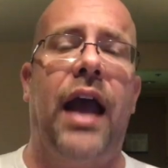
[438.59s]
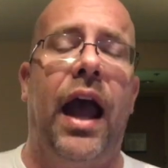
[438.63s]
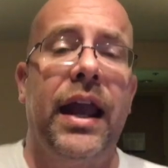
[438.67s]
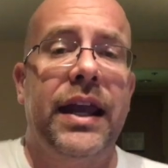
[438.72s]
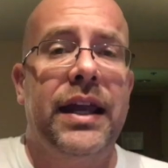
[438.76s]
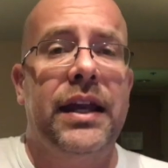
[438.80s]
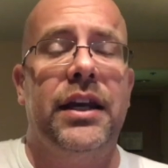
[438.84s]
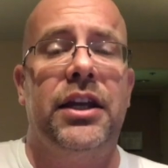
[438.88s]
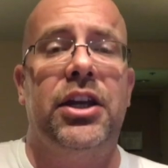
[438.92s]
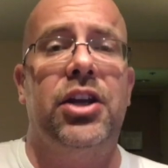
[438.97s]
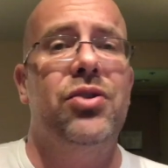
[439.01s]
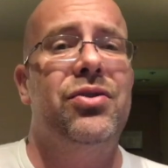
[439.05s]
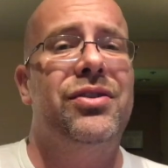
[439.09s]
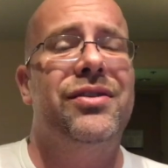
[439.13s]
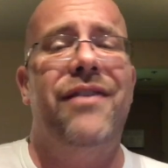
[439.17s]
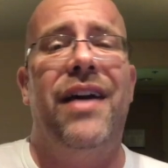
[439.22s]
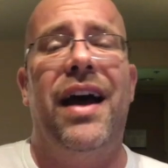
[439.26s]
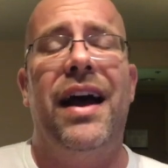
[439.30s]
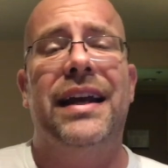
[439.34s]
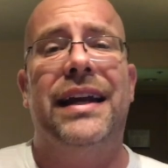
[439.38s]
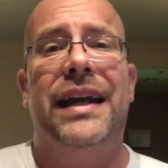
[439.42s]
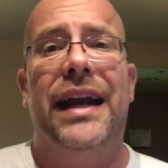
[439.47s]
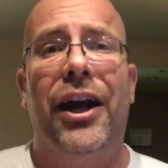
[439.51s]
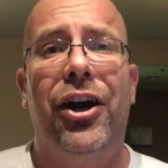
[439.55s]
I get accused of
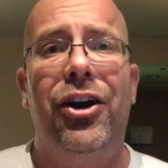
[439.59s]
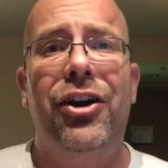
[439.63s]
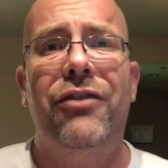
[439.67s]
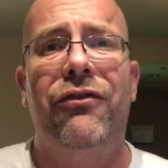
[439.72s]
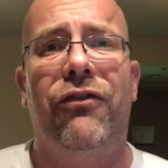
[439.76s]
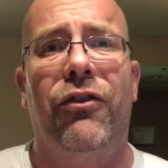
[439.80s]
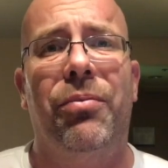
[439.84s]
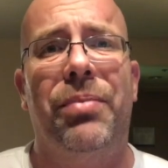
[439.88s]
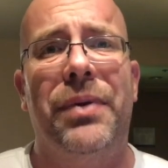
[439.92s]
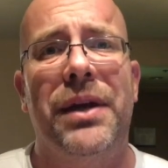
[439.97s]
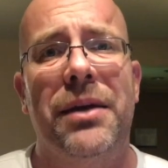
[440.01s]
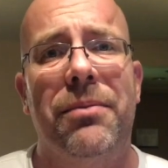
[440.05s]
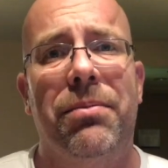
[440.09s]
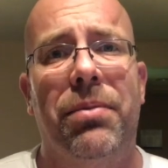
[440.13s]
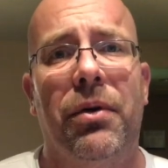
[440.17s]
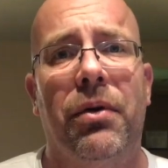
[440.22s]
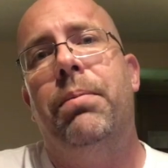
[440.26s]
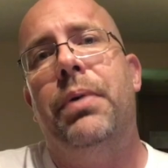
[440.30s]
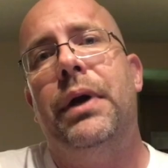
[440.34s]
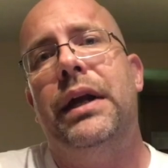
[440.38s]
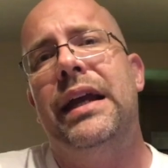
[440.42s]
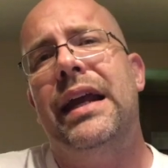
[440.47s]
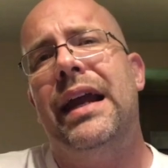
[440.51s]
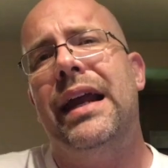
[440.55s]
not caring for people,
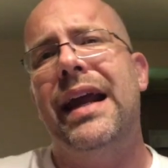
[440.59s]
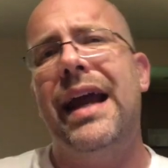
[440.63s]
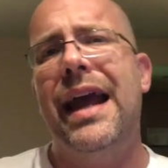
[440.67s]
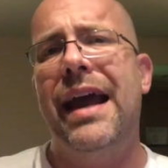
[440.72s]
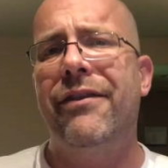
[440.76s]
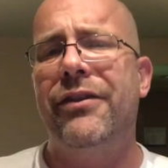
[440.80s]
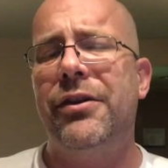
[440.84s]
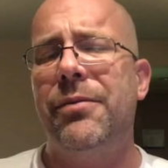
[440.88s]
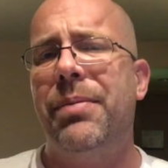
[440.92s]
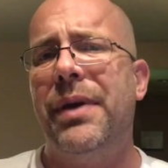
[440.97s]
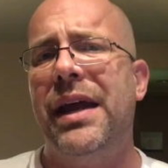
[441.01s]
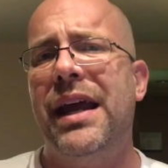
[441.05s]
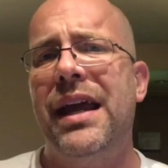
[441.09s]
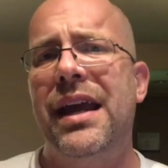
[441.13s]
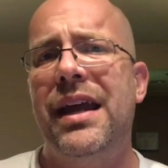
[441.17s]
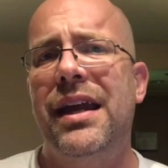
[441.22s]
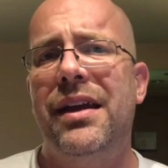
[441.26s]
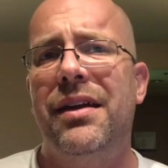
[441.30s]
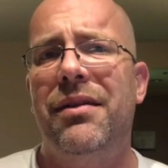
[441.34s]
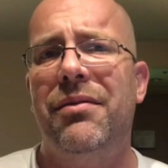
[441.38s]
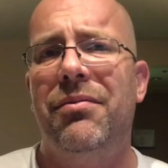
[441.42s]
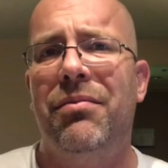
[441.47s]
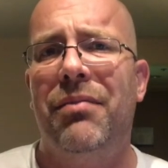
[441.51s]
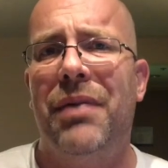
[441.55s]
but yet I have to
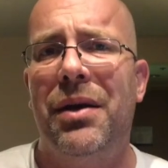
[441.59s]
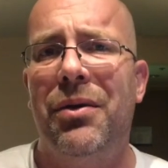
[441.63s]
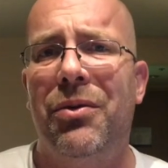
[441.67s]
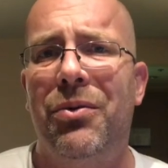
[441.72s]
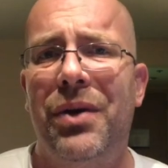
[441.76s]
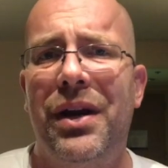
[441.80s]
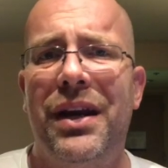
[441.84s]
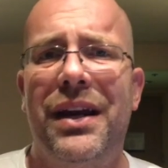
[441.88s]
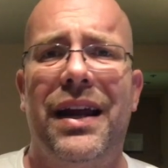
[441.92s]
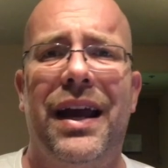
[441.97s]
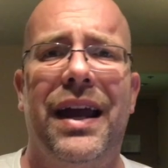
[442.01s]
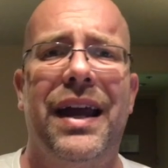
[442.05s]
pay my rent.